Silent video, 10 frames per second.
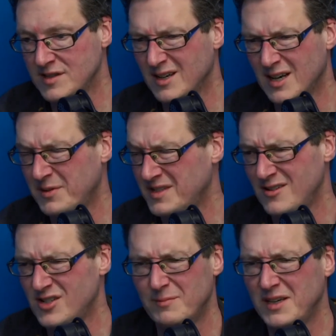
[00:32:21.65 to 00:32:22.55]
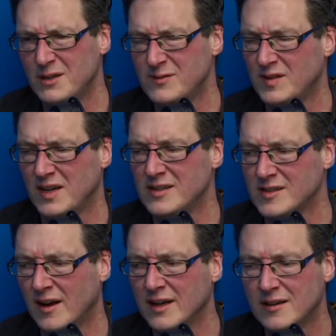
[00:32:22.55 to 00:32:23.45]
It could potentially be used for things
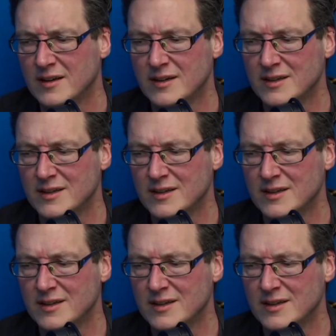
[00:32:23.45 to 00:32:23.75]
like